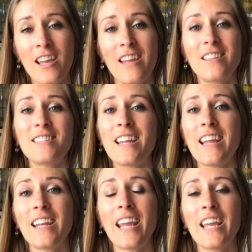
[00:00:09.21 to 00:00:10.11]
In this
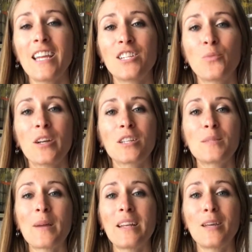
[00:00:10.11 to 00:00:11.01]
day and age, we are
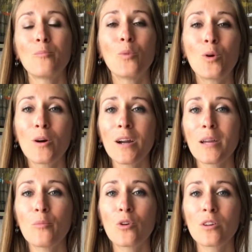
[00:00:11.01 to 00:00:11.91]
spending more
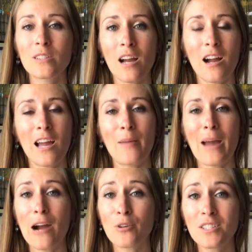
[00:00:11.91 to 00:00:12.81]
and more time,
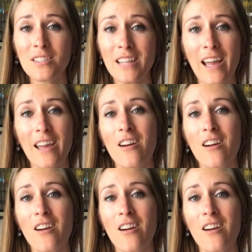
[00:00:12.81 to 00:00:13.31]
hours a day,